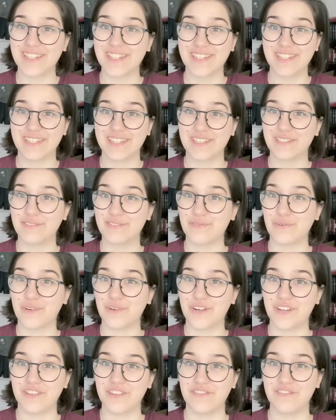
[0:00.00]
I take
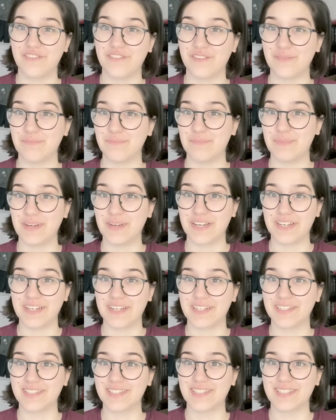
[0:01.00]
an
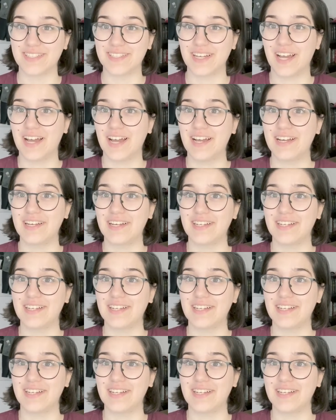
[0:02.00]
L here, boy.